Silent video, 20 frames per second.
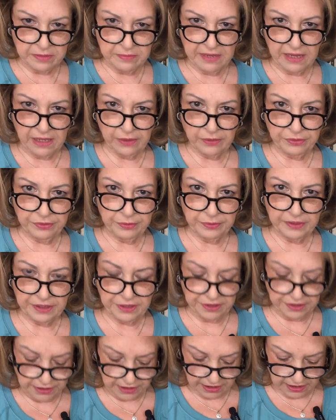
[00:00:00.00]
mouth
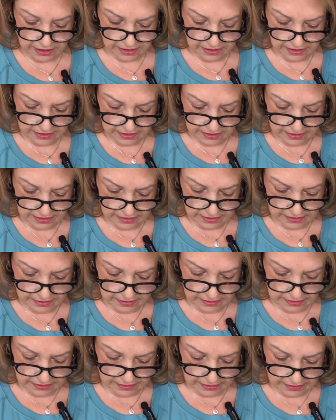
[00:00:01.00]

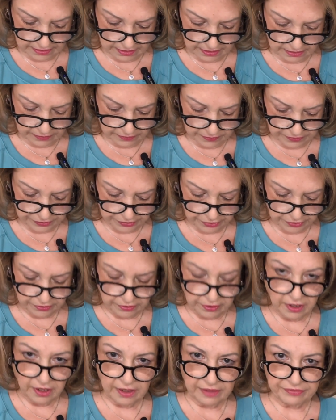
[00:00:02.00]
with your
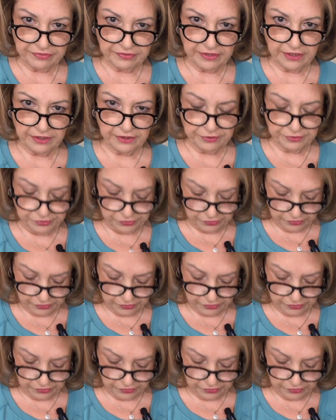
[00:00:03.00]
coffee or